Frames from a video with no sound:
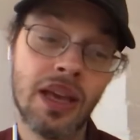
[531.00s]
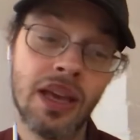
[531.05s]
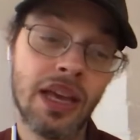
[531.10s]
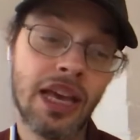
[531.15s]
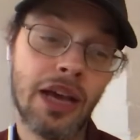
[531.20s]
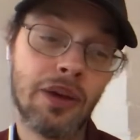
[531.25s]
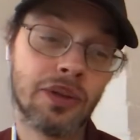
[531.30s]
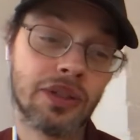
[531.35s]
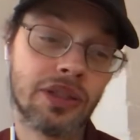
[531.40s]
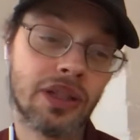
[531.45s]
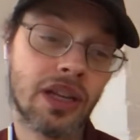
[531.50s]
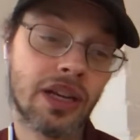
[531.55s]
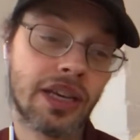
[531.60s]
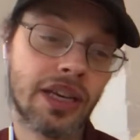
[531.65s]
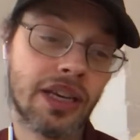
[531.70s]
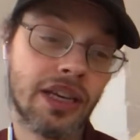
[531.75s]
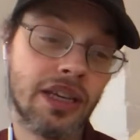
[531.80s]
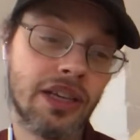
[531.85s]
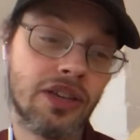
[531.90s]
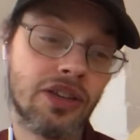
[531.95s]
it was
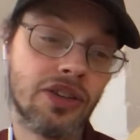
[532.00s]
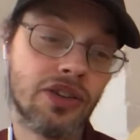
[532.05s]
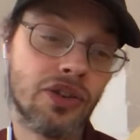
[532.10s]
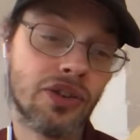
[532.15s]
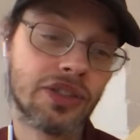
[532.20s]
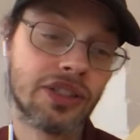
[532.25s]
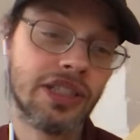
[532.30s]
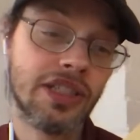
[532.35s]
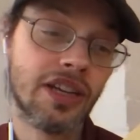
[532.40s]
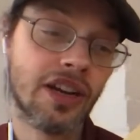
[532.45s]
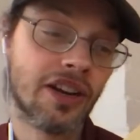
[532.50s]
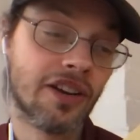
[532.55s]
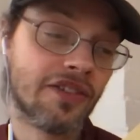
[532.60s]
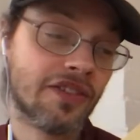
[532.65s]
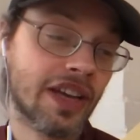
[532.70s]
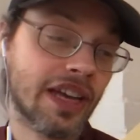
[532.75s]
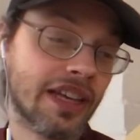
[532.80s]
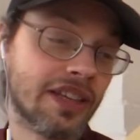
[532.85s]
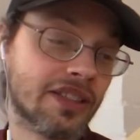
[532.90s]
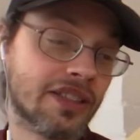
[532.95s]
lucky he could not see her
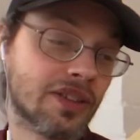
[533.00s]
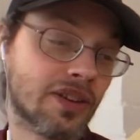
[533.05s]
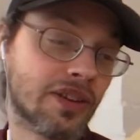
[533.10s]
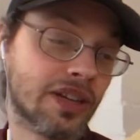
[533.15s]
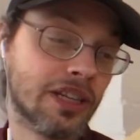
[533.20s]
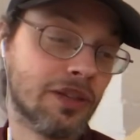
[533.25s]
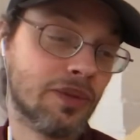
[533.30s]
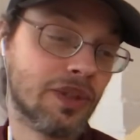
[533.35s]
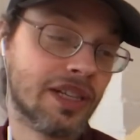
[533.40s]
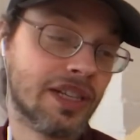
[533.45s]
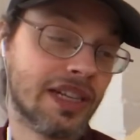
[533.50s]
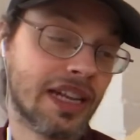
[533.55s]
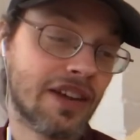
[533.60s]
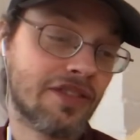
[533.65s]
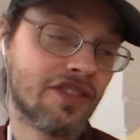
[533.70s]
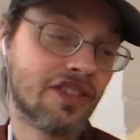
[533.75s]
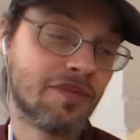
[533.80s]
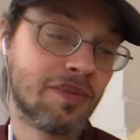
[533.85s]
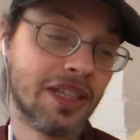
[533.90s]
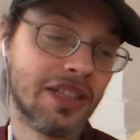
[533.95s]
face, or he would
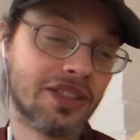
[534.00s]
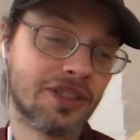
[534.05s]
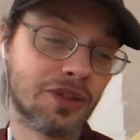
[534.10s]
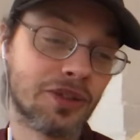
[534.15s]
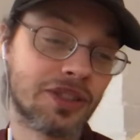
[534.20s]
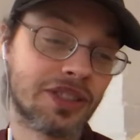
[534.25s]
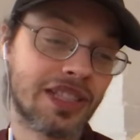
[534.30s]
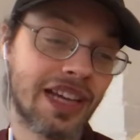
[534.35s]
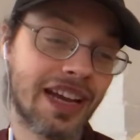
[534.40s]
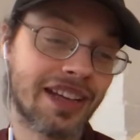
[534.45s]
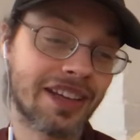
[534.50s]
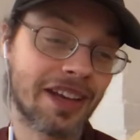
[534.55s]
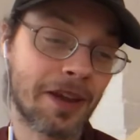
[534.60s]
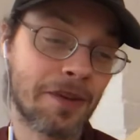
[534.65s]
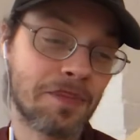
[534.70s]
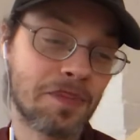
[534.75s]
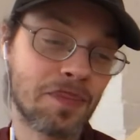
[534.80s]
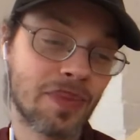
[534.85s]
never have been so steady.